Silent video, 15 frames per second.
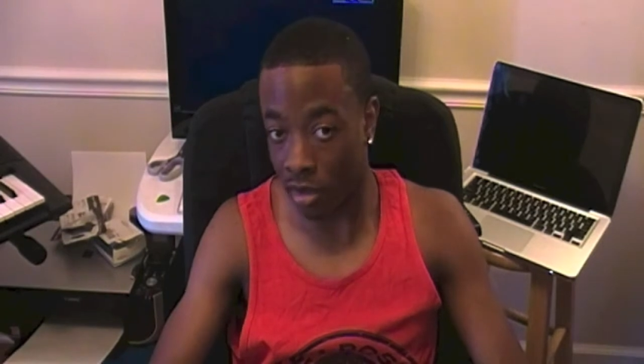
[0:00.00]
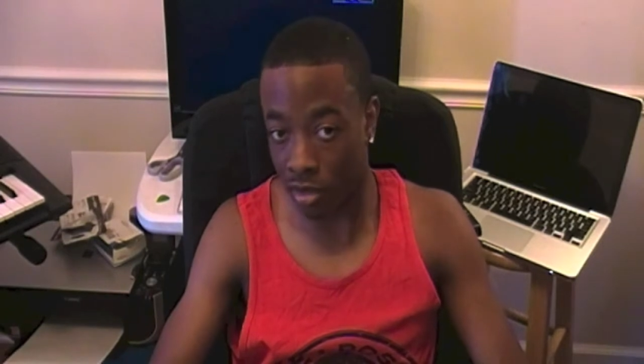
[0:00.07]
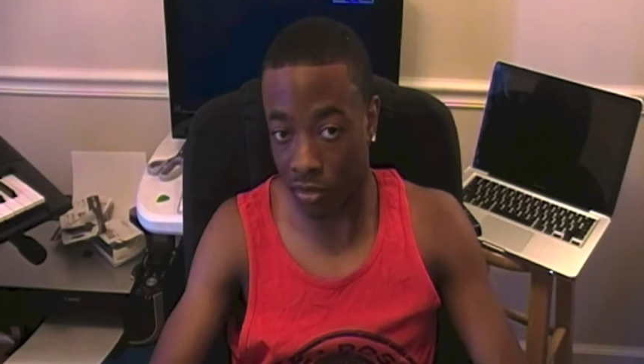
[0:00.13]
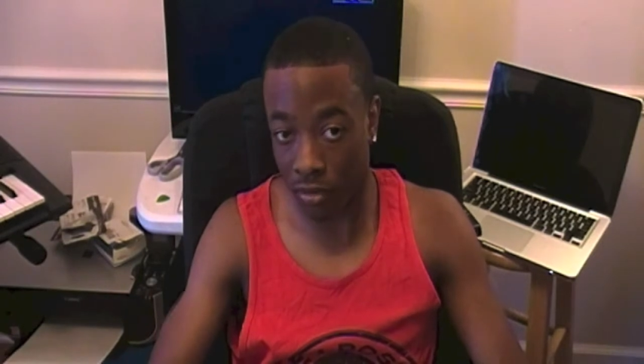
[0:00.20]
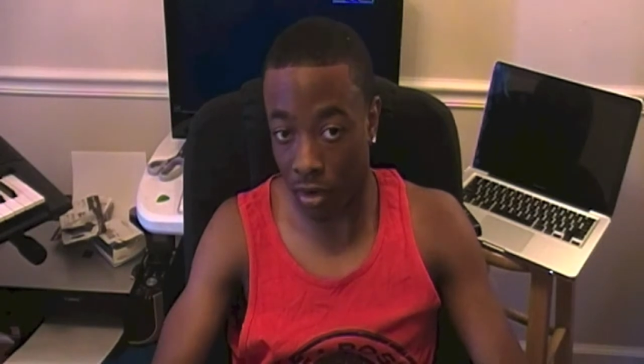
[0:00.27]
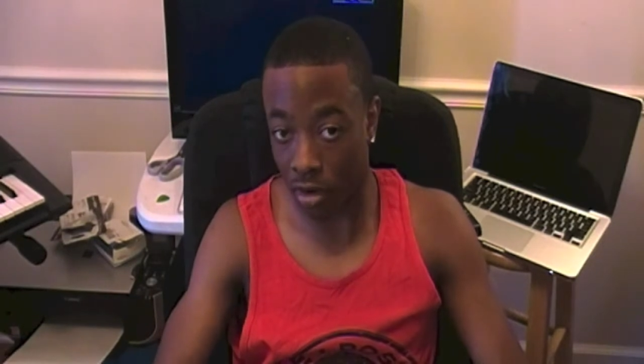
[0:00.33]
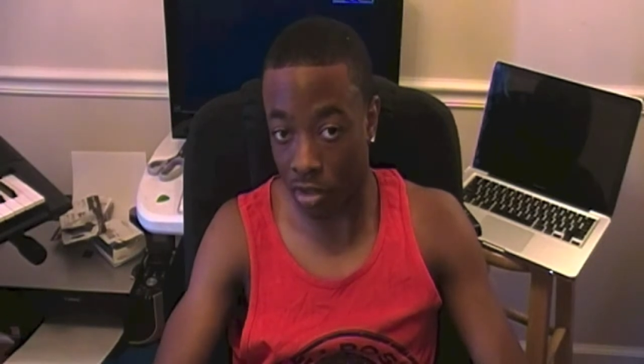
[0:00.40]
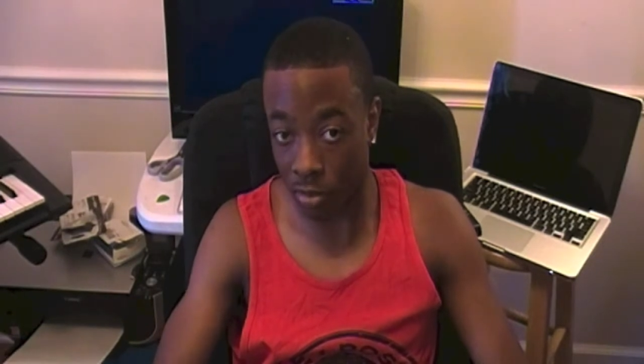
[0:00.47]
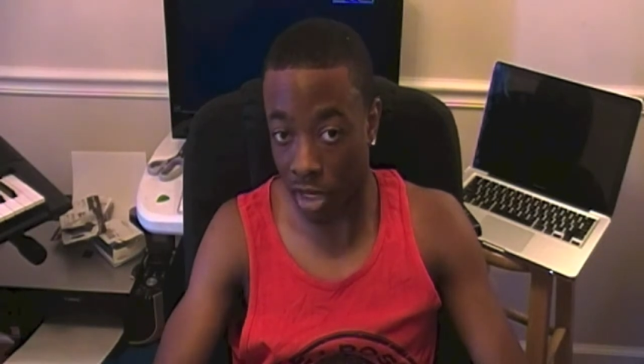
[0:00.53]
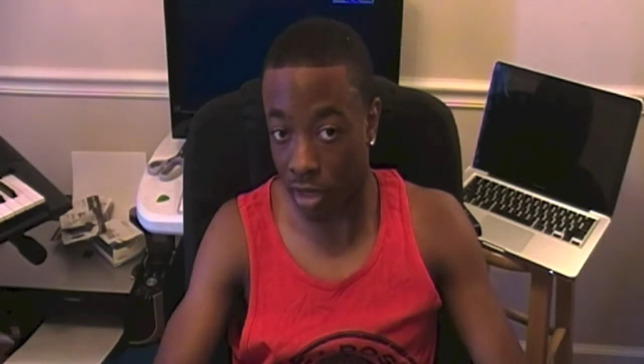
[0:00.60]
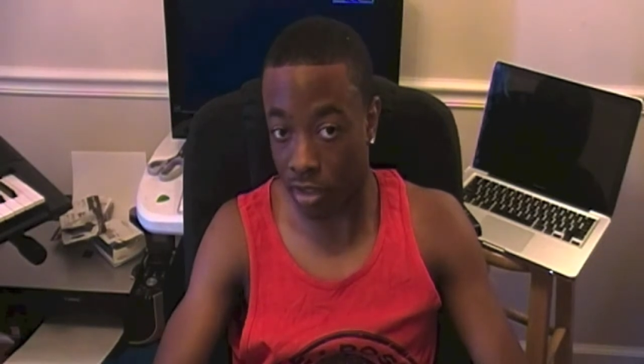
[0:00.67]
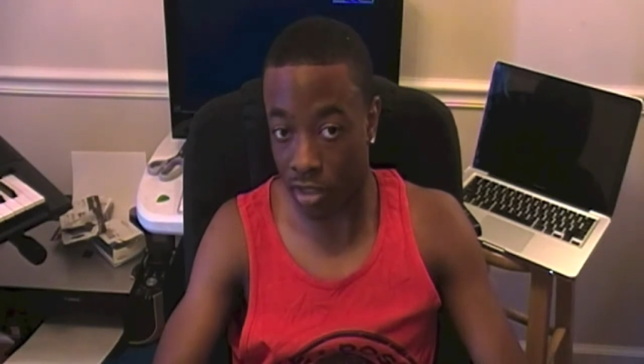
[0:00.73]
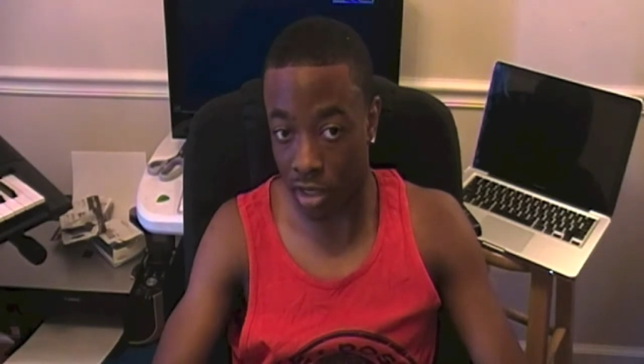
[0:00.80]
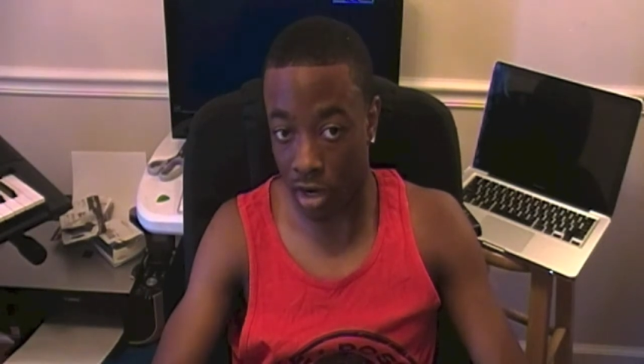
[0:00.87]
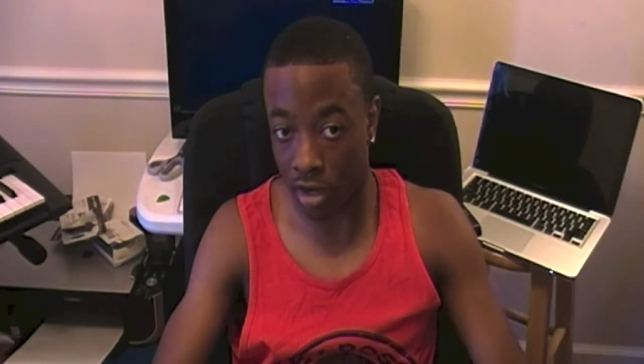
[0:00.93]
As far as
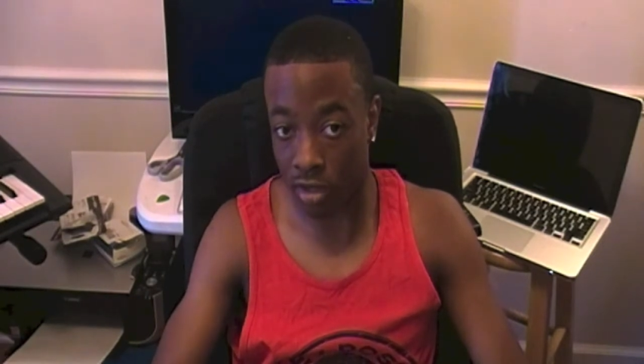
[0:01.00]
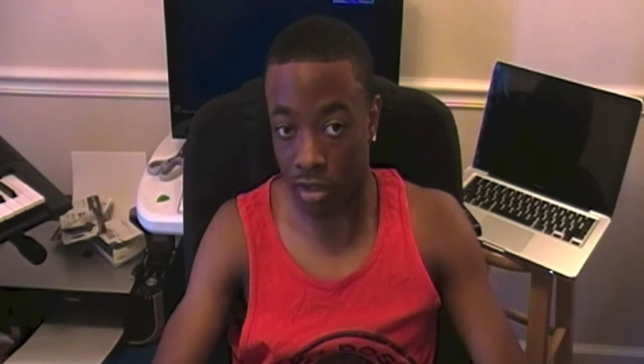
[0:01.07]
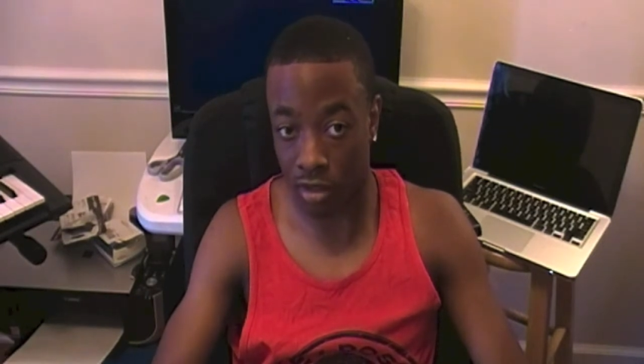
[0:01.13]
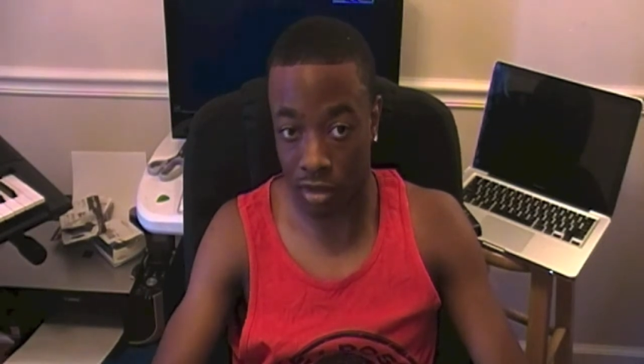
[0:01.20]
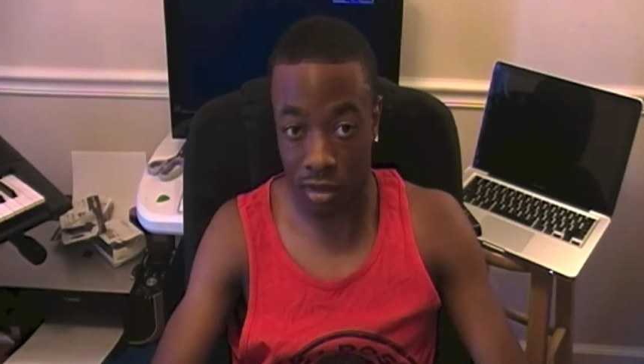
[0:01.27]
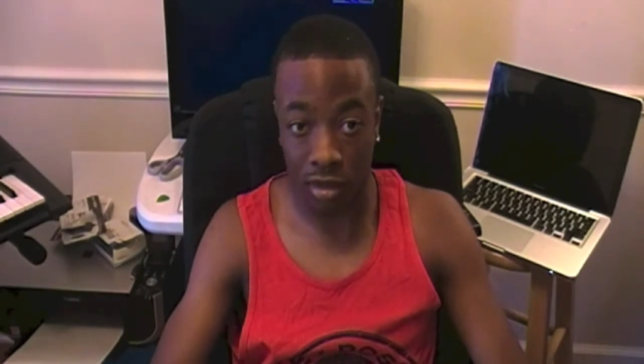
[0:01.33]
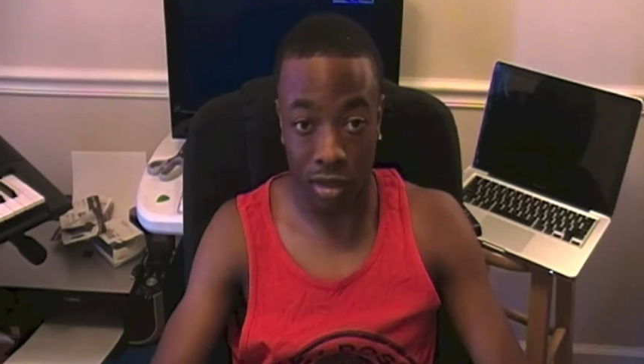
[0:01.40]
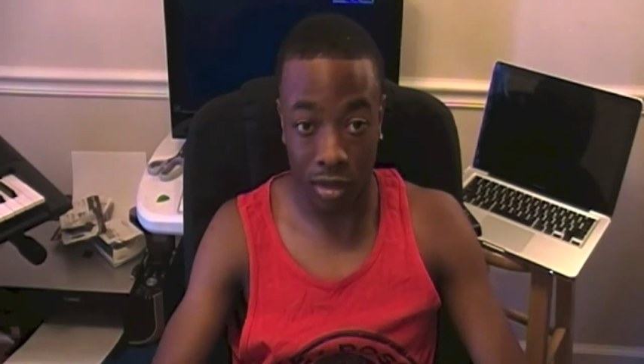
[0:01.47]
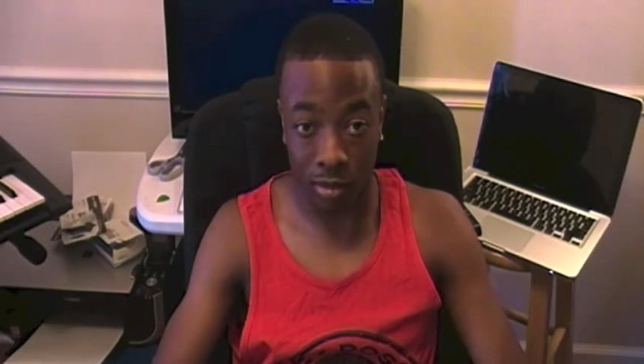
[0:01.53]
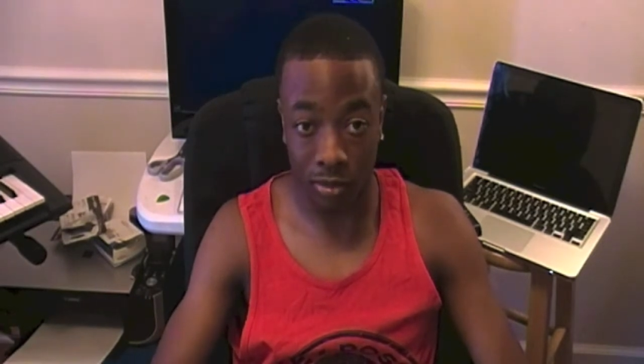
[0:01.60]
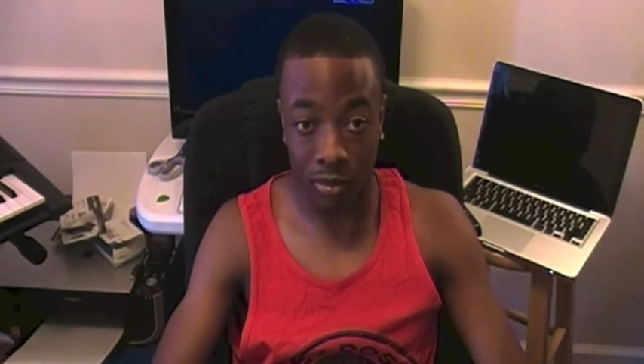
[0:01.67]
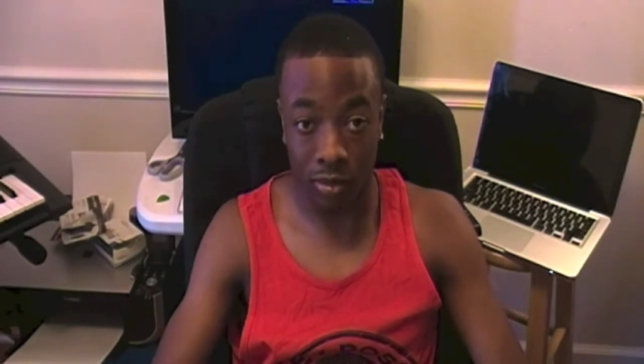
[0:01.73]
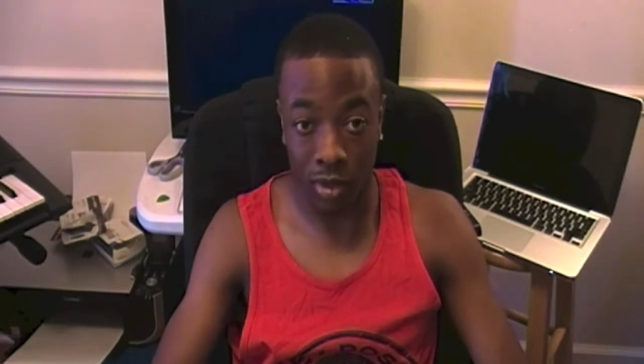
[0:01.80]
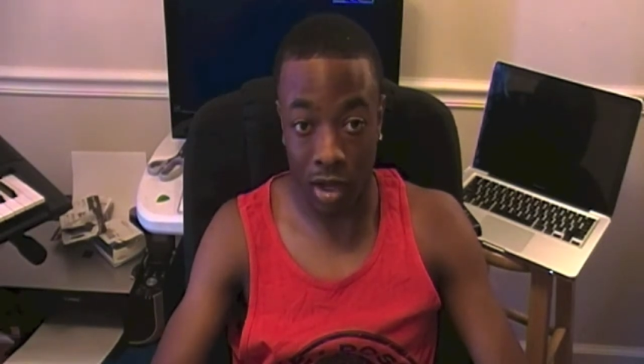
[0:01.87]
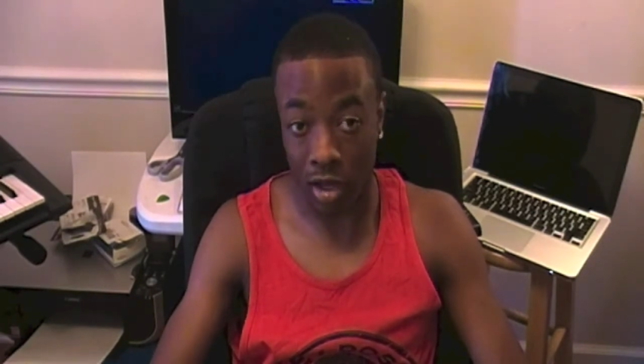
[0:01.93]
Miley Cyrus,
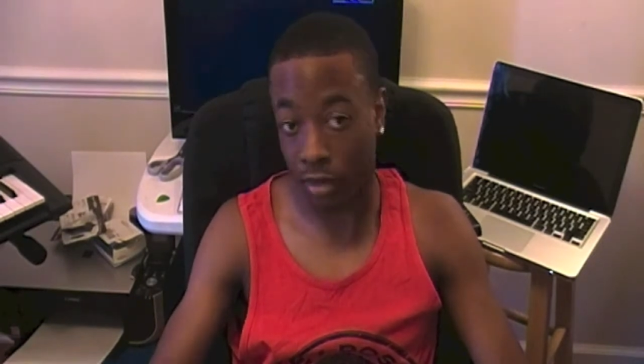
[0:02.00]
um,